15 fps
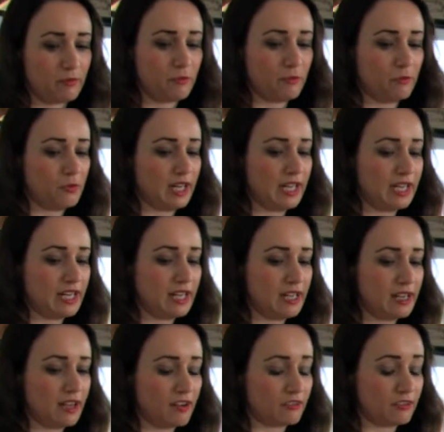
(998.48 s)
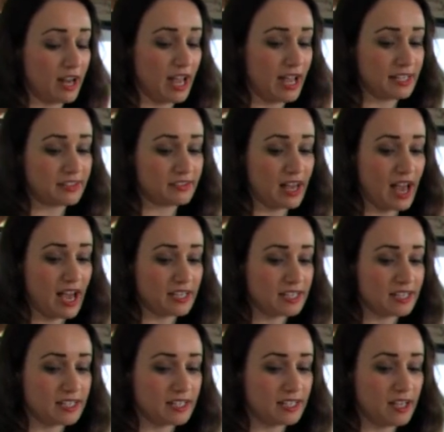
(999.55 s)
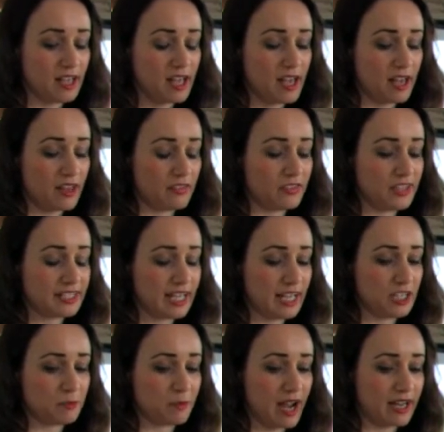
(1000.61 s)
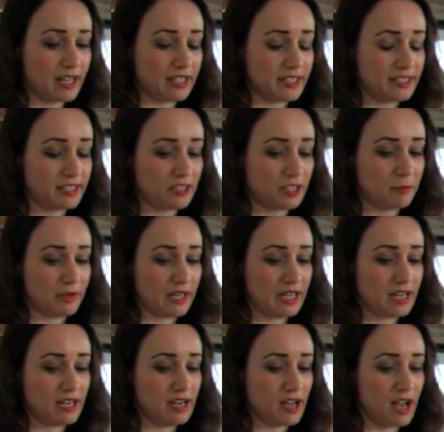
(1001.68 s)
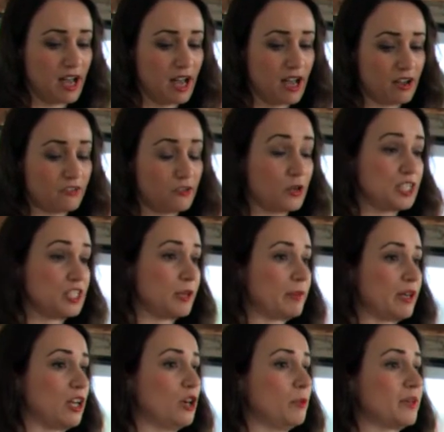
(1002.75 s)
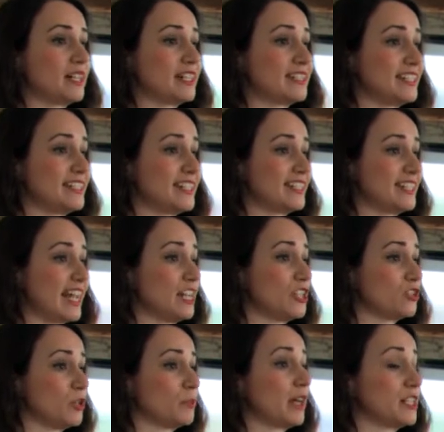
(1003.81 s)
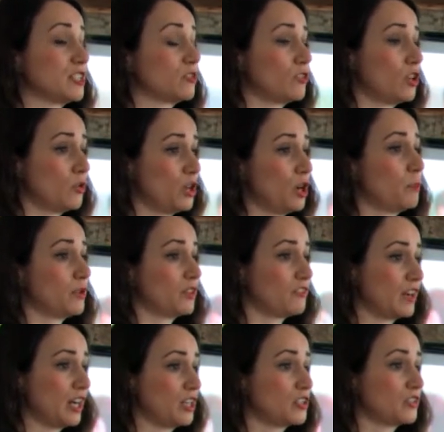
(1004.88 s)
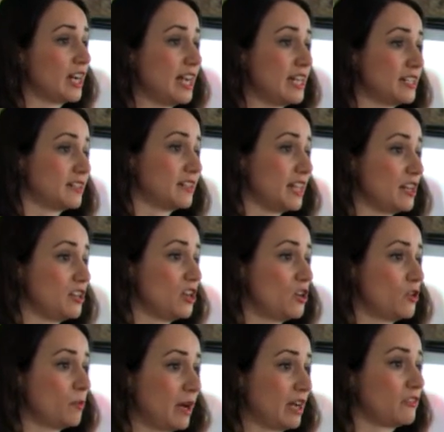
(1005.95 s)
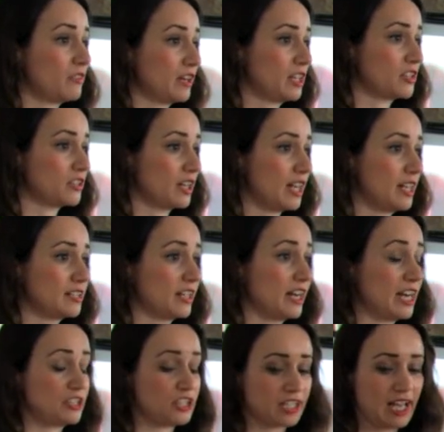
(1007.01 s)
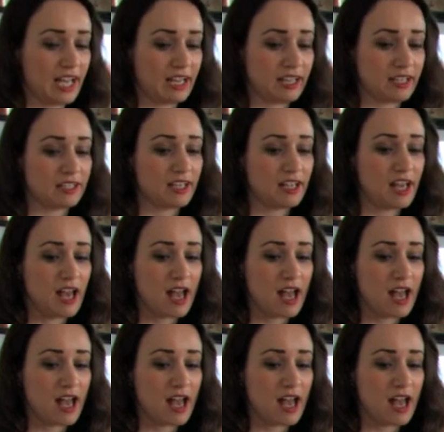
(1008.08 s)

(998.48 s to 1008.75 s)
We have read that this age bracket is going to be 40 or below, because this is the age group that has grown up with fair trade. They know about fair trade, they're educated.